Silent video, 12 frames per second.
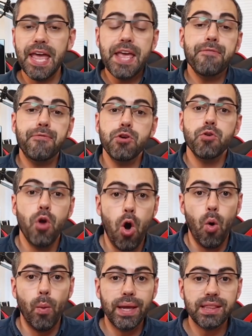if you
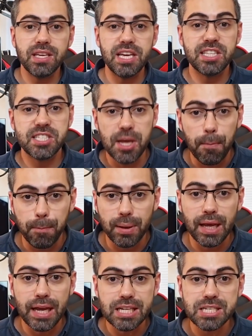know it, it's a
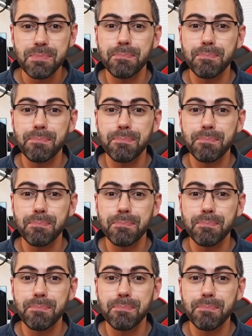plus,